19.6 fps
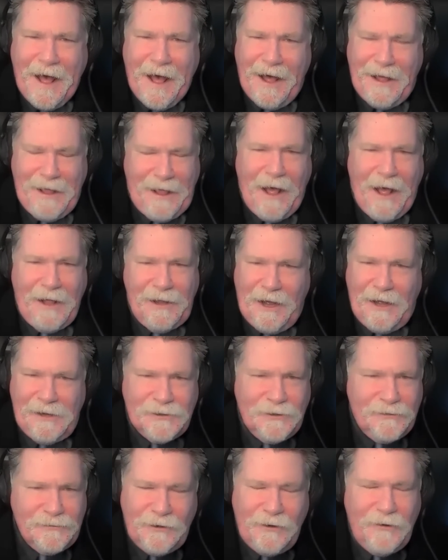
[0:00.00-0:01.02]
I
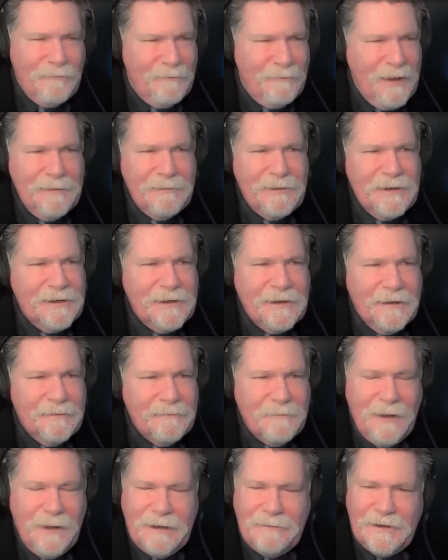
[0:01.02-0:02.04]
don't know. Maybe
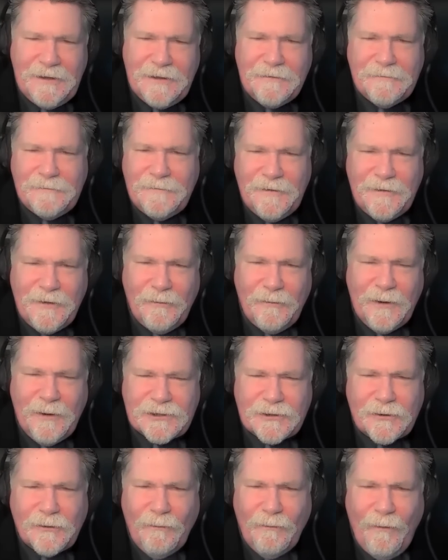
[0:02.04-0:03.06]
the
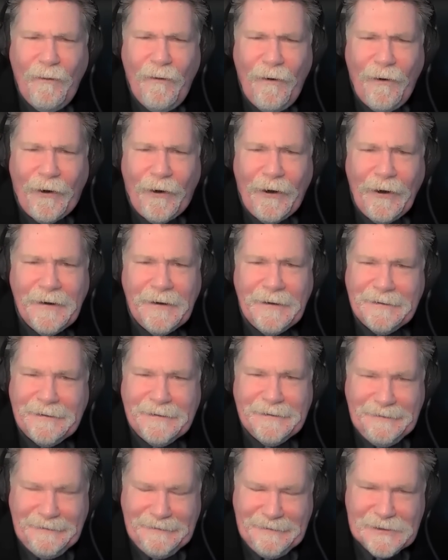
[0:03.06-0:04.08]
Winter War.
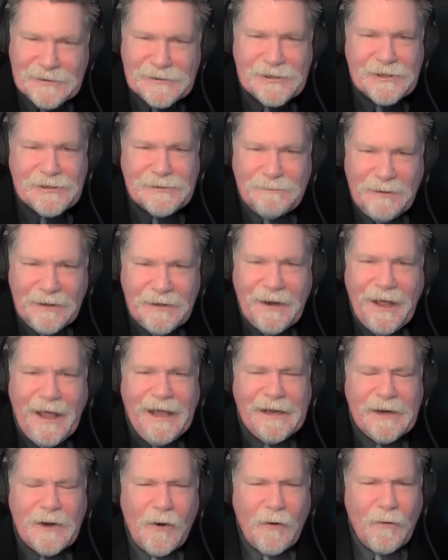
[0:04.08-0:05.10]
This has been
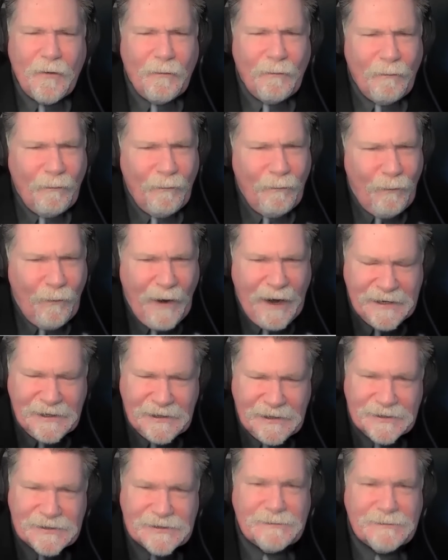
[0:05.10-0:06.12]
a
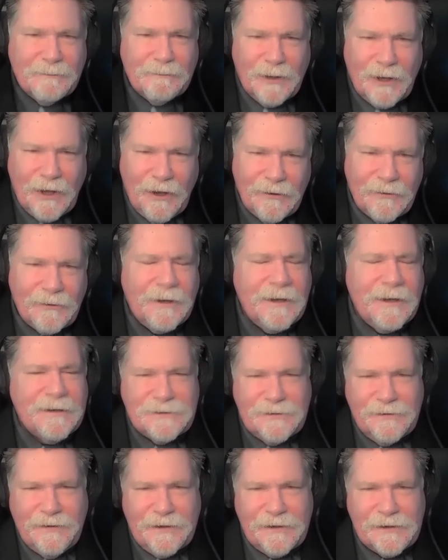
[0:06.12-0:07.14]
horrendous blow
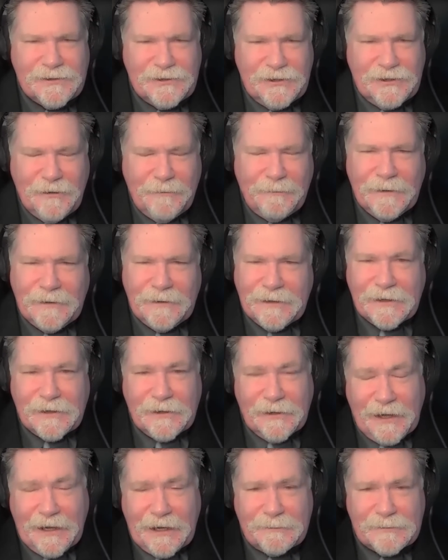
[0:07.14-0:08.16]
to their
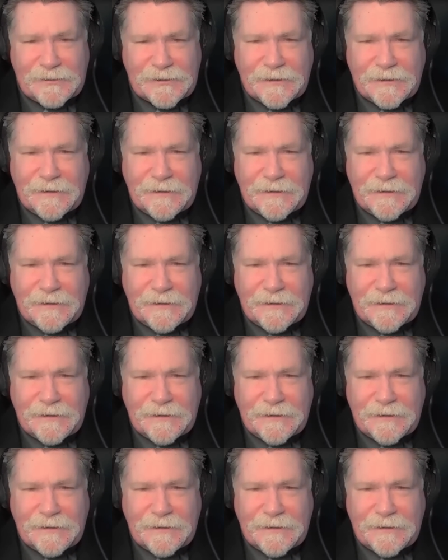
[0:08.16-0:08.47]
geopolitical aims.